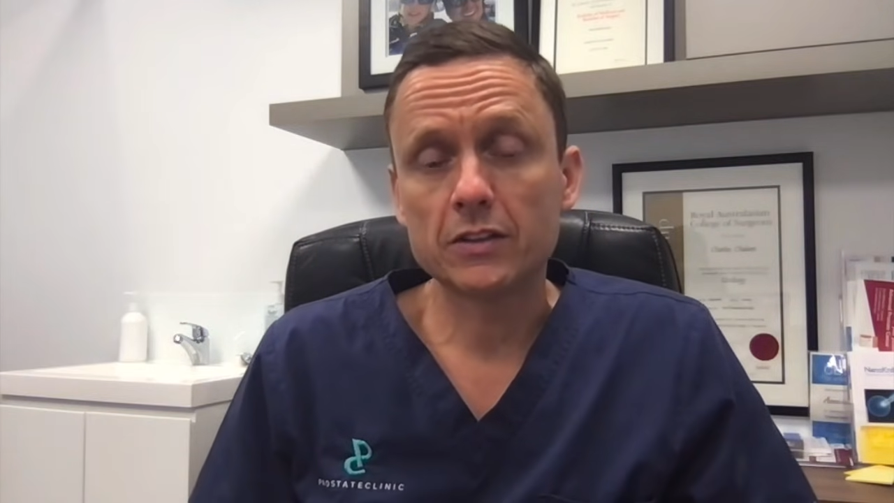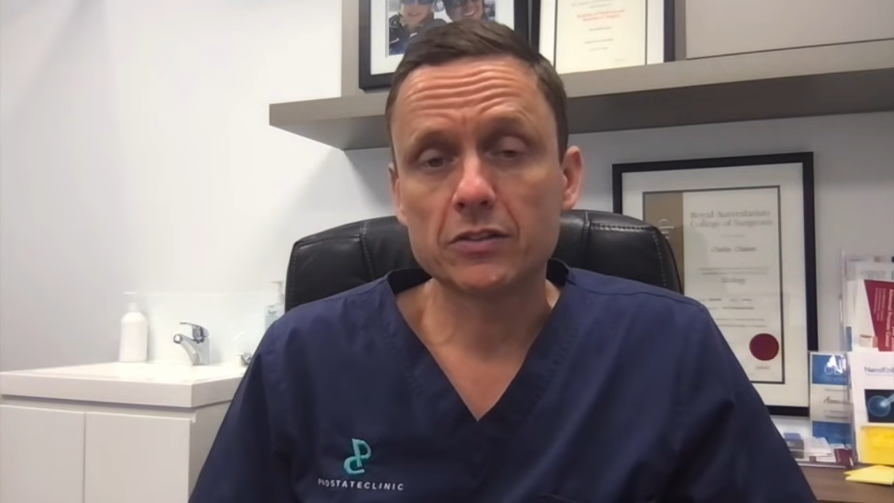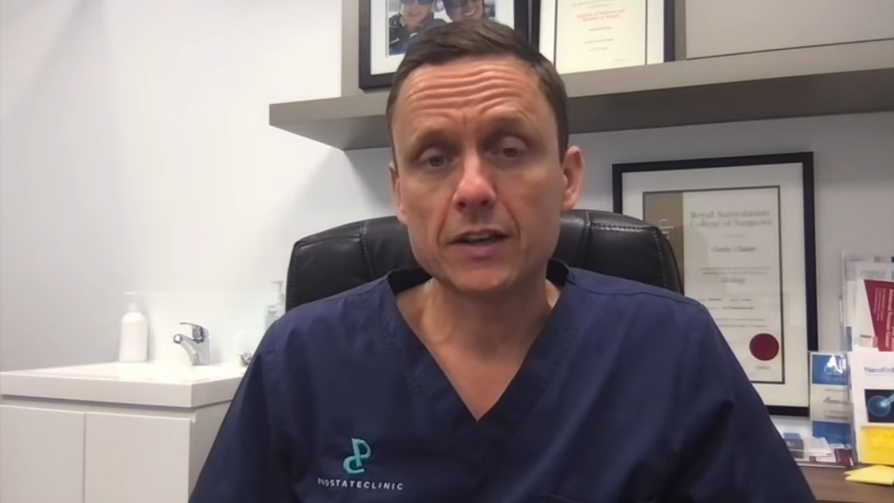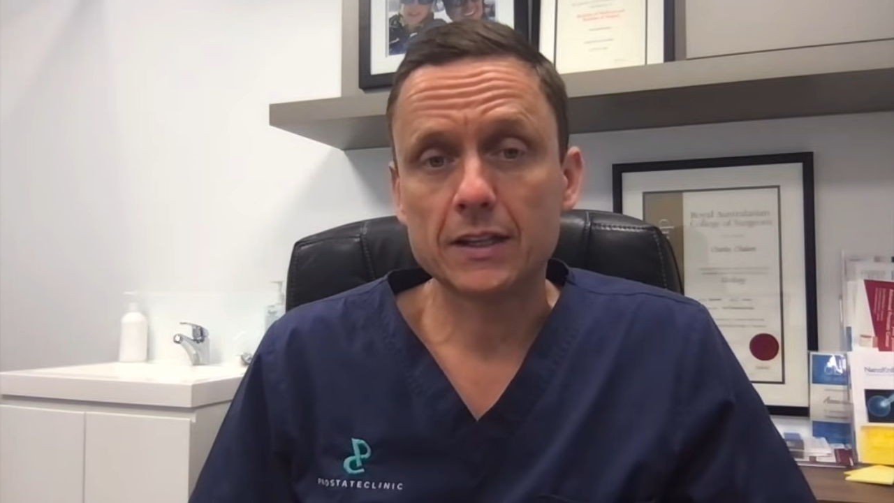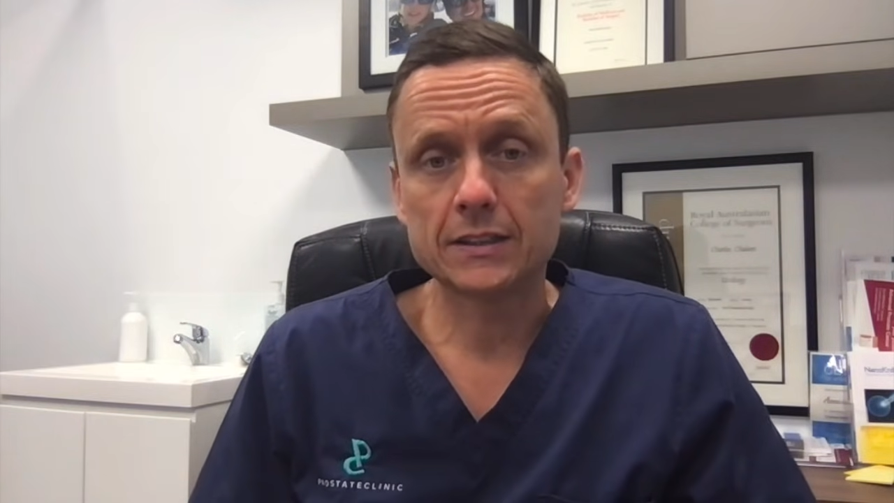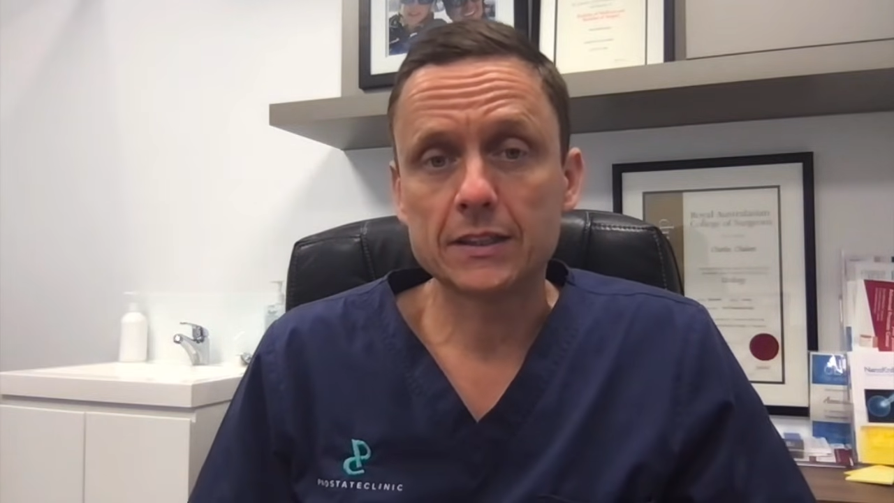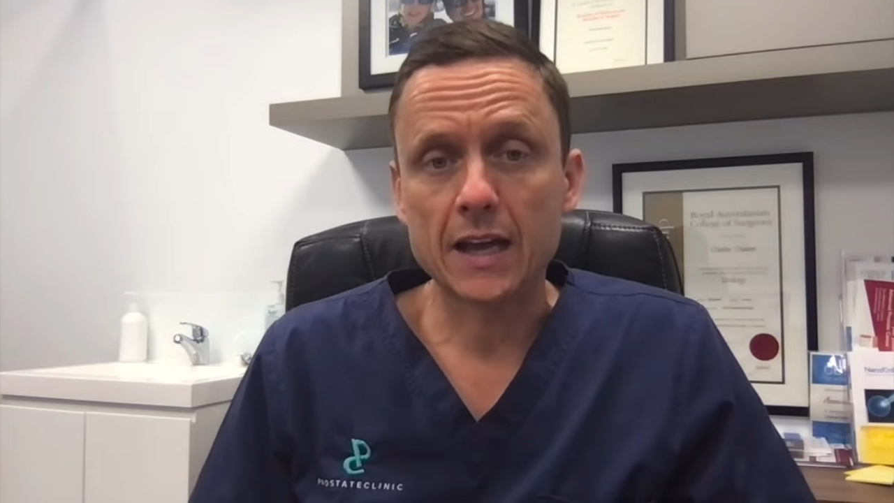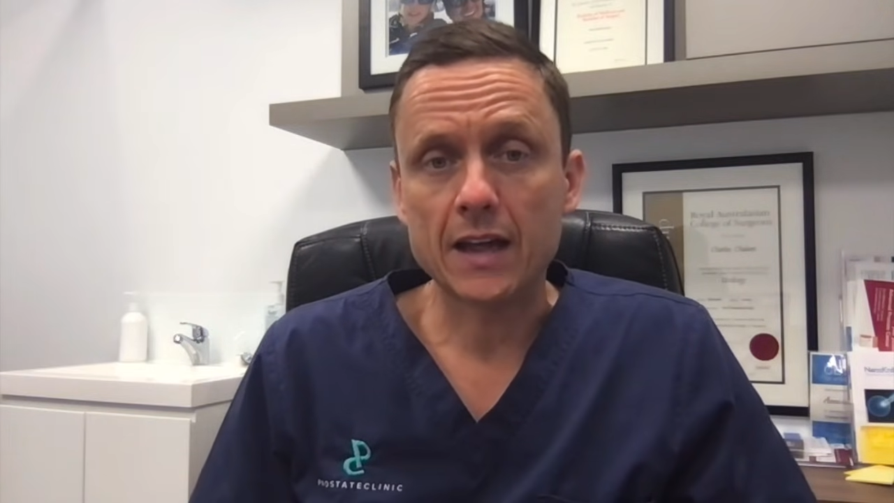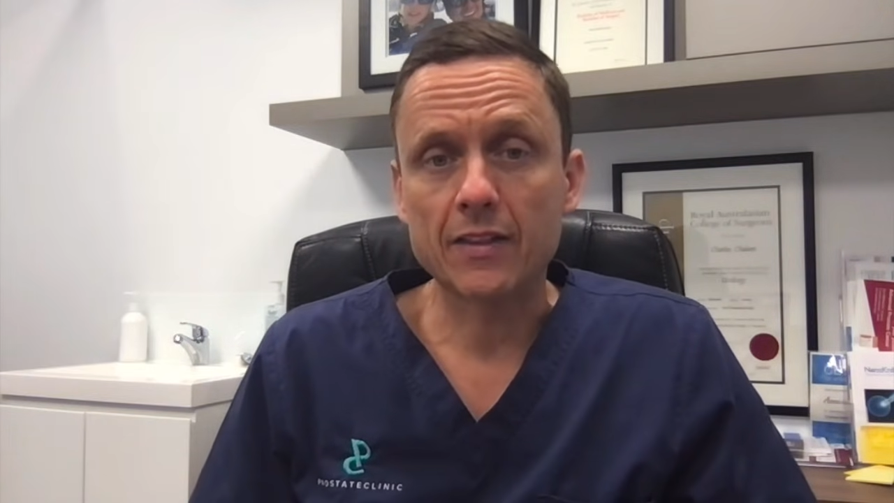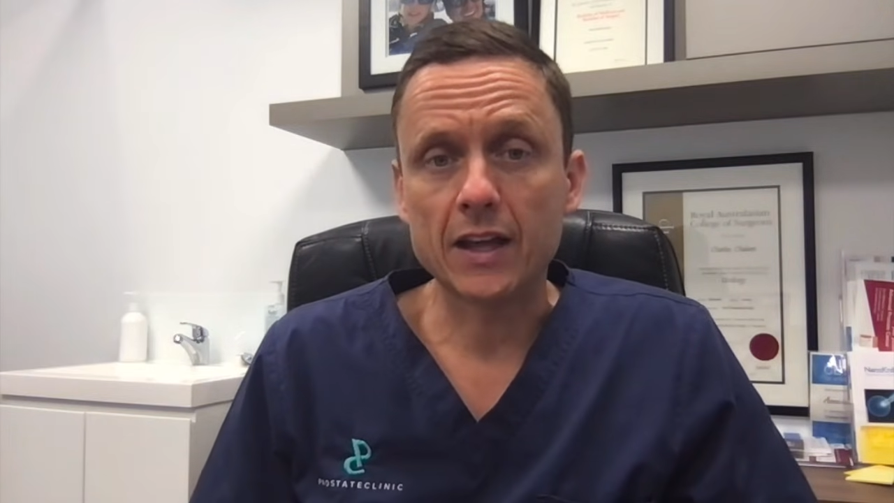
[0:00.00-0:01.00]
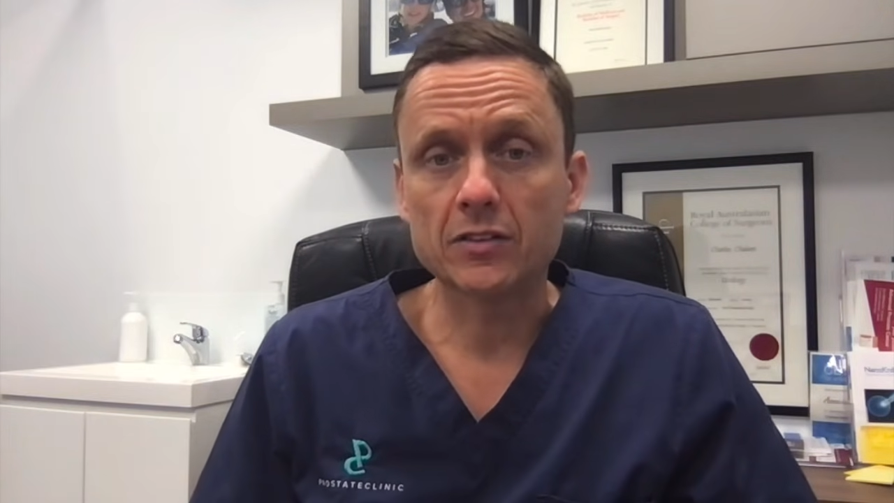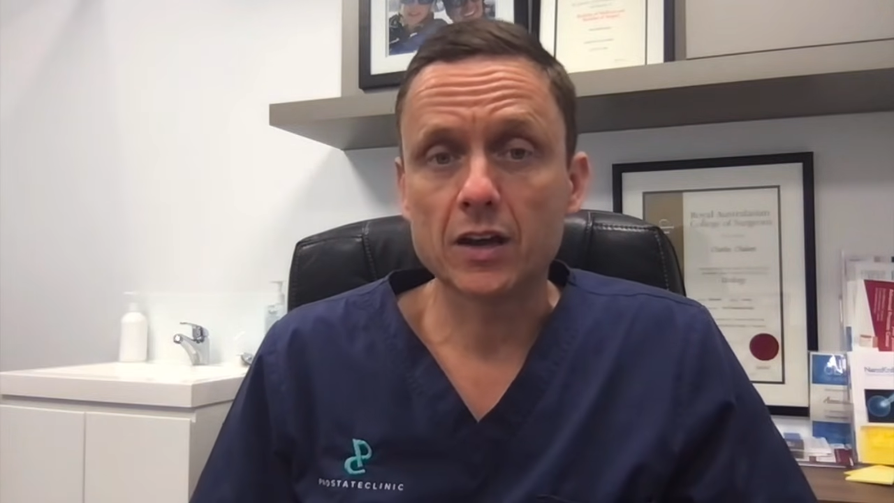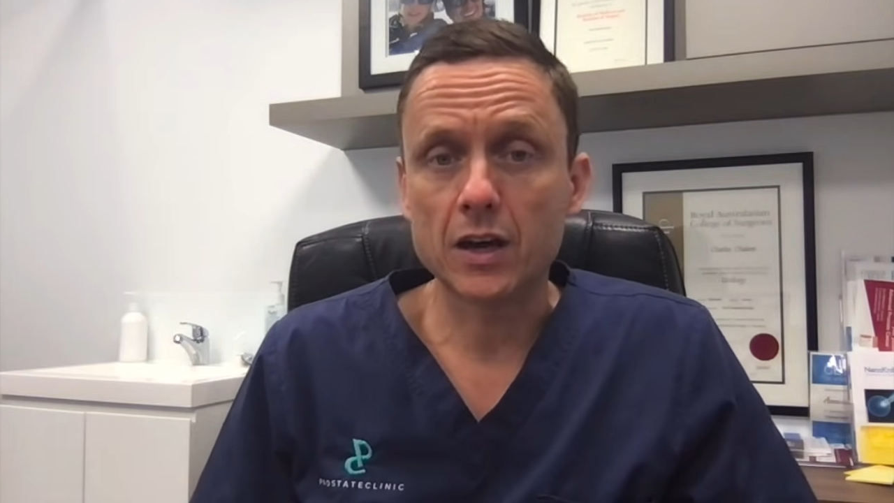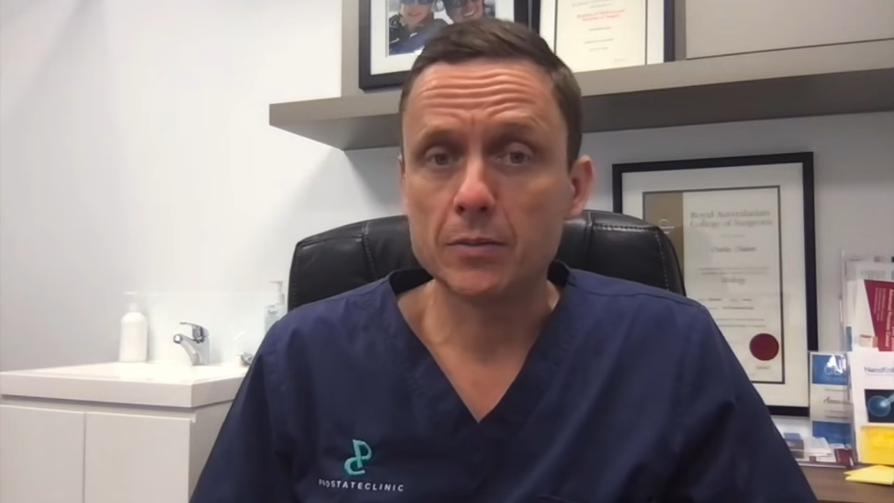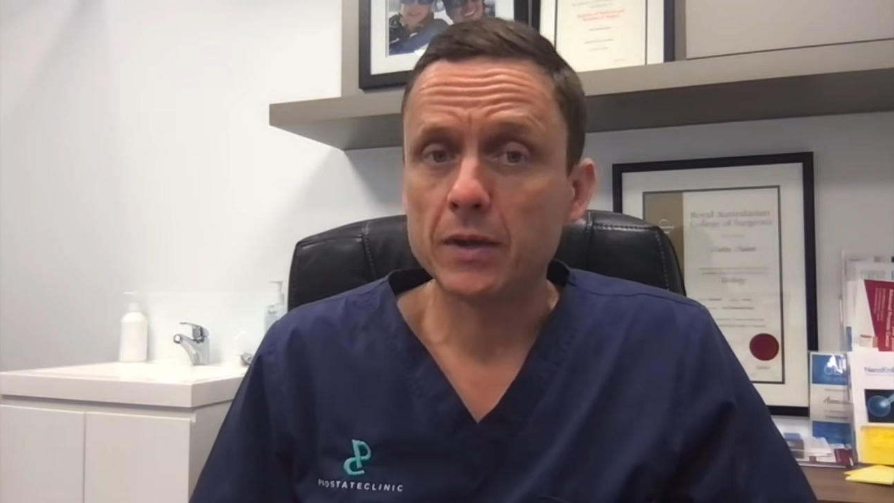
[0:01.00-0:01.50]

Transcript: started at that time,